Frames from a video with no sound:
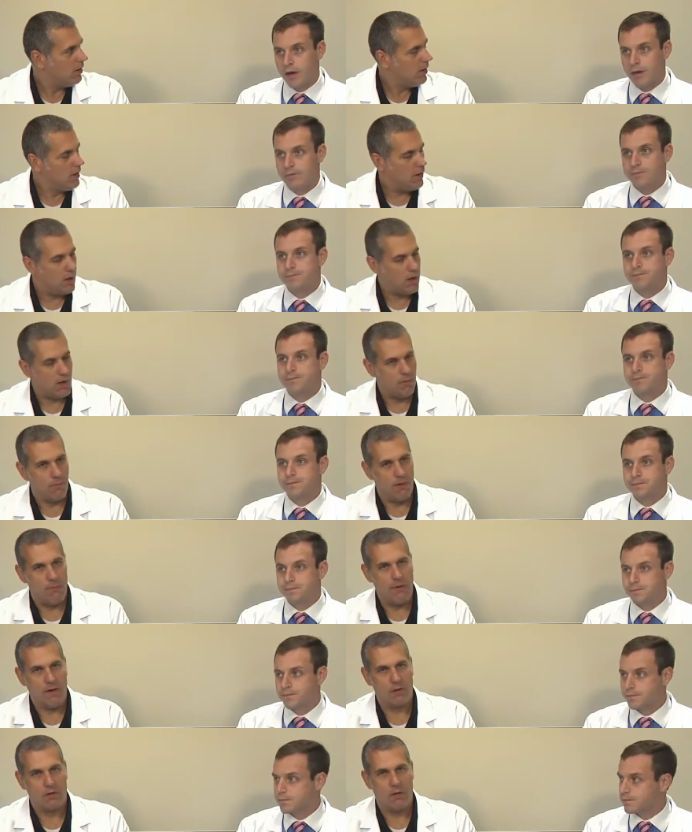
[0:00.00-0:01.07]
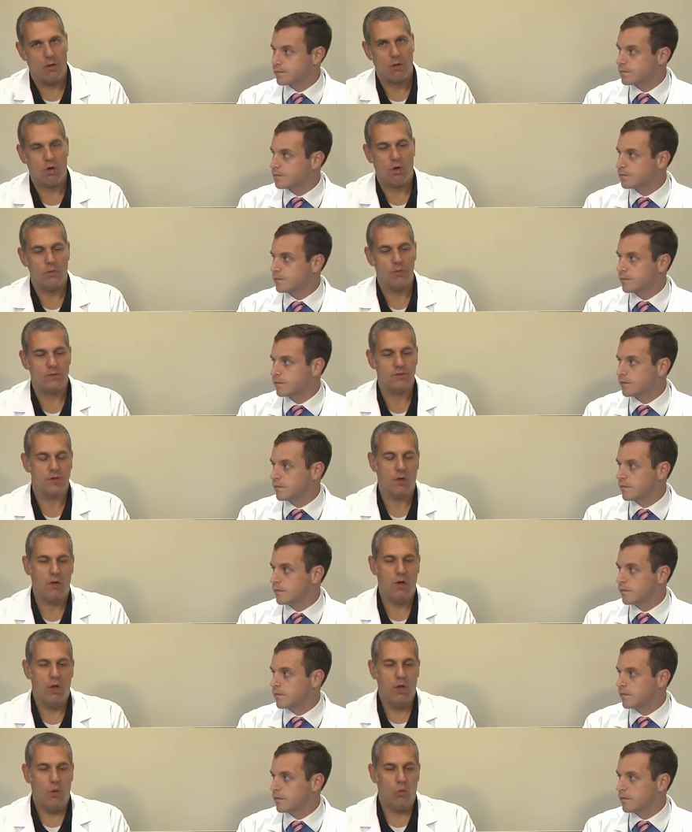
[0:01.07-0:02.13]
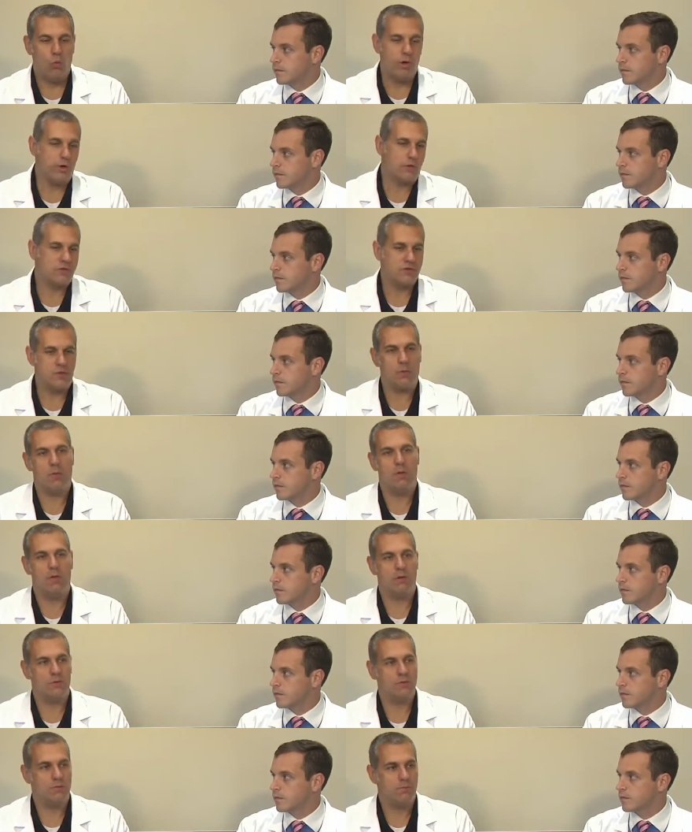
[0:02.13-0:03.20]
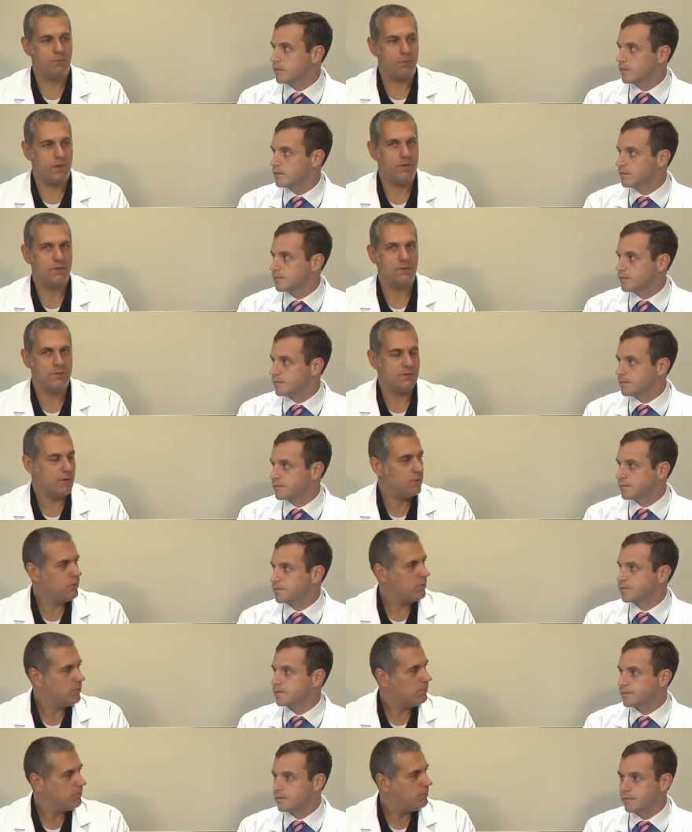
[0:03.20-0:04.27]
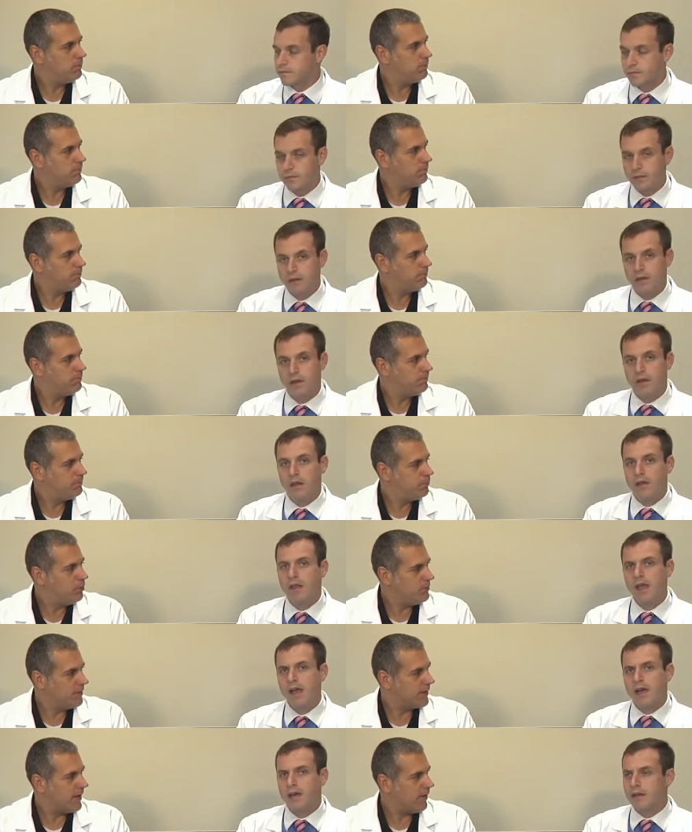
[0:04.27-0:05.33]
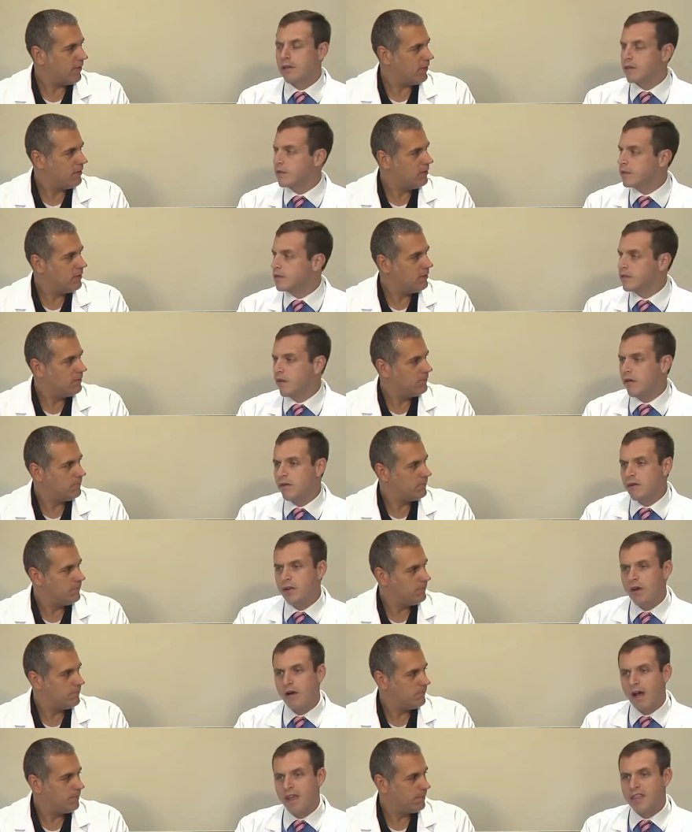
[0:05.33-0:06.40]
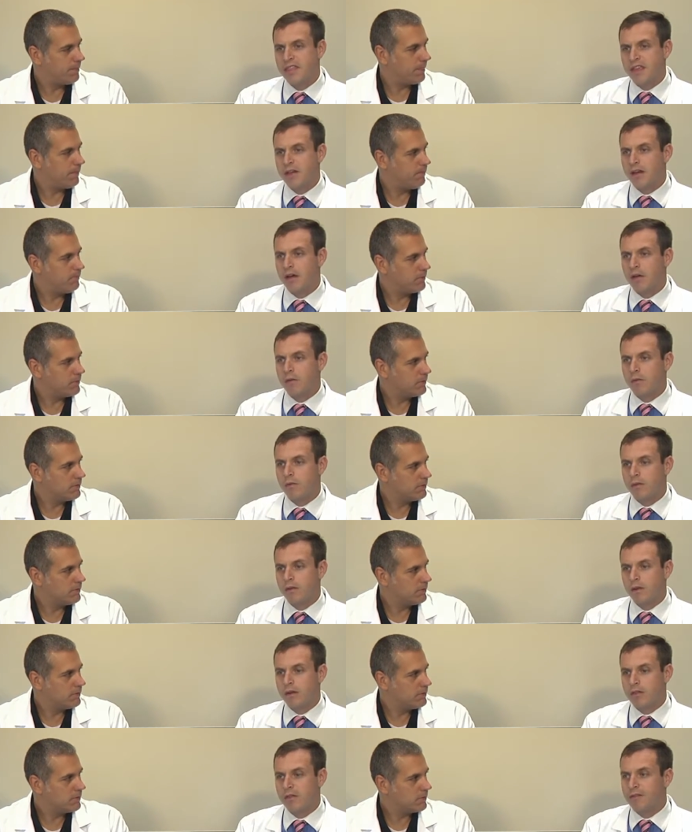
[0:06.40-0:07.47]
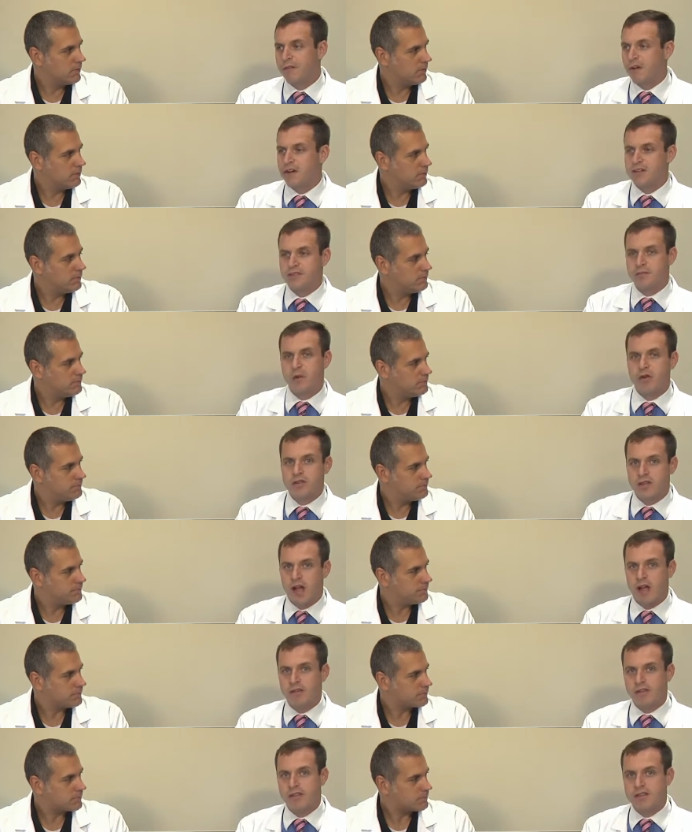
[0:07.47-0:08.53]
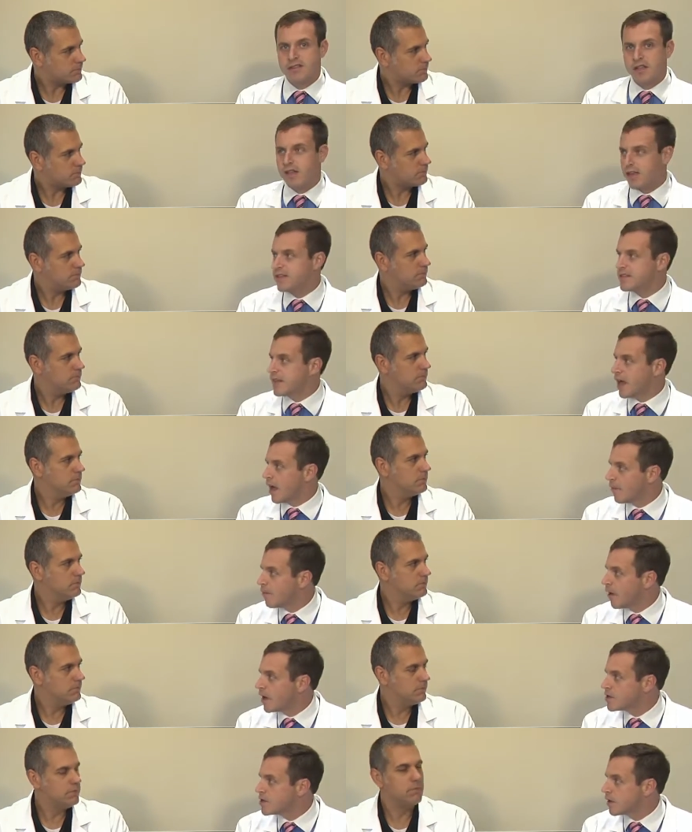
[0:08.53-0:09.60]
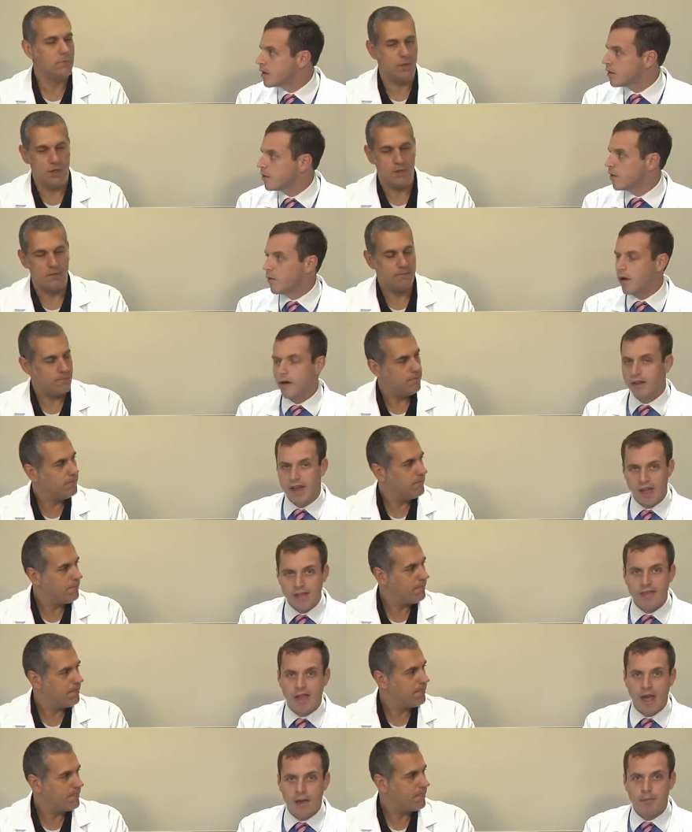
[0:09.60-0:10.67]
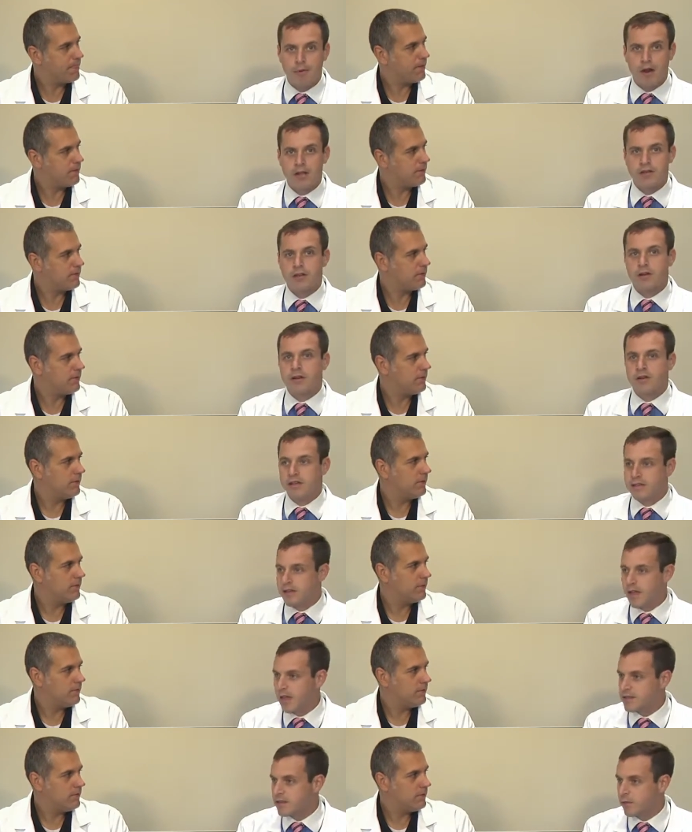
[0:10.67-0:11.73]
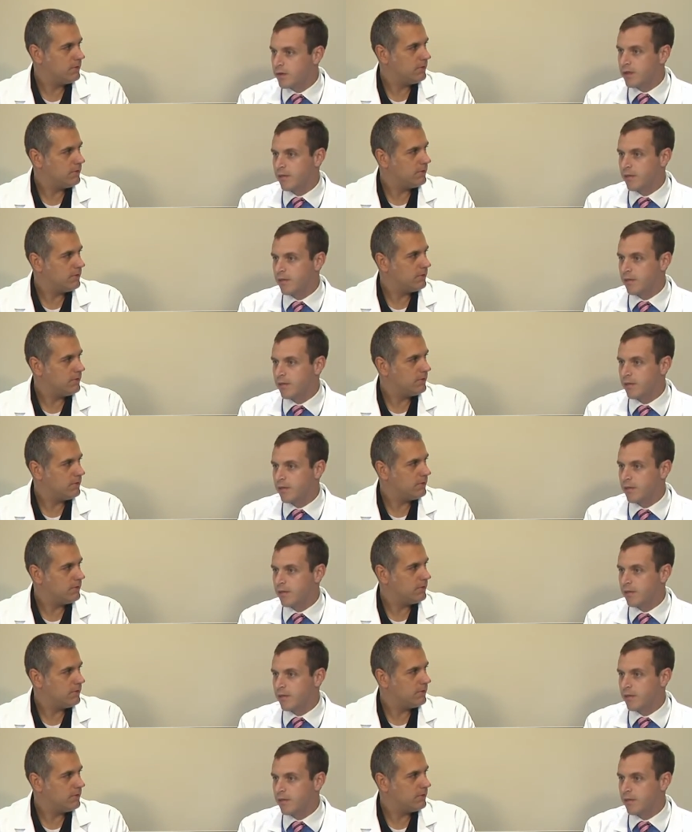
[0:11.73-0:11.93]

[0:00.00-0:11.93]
Speaker 1: right. Um, about glaucoma. So, what are some of those pieces that we're put yeah. together? So,
Speaker 2: you know, I think, uh, you know, the first most obvious thing is the eye pressure. Right. We want to get the eye pressure and discuss it with